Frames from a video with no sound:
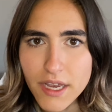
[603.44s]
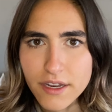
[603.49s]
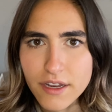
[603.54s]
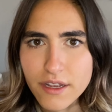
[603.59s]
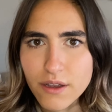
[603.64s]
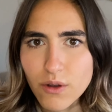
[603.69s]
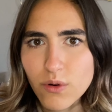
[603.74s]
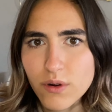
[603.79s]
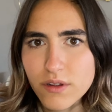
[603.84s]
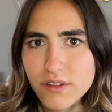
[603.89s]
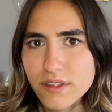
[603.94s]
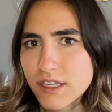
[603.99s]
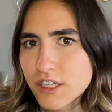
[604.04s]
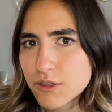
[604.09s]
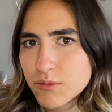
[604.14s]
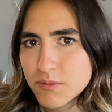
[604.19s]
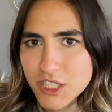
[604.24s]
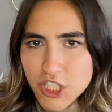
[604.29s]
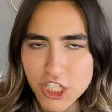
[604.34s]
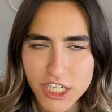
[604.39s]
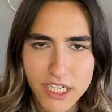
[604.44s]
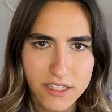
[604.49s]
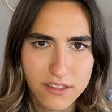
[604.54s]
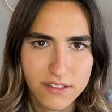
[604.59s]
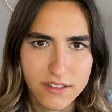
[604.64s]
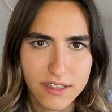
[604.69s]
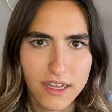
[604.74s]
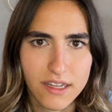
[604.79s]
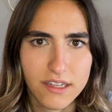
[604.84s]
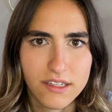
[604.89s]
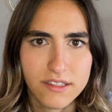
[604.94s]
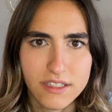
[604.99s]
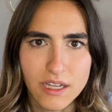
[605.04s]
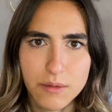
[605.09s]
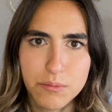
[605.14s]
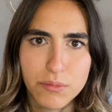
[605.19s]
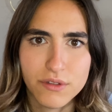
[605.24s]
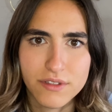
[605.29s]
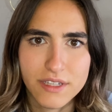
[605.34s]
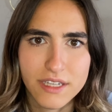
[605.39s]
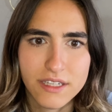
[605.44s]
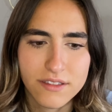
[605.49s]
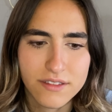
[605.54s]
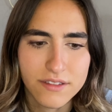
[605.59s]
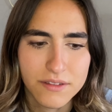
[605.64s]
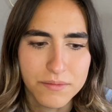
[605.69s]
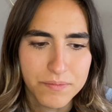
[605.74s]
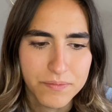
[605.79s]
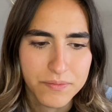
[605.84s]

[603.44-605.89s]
it or the machines that assembled it.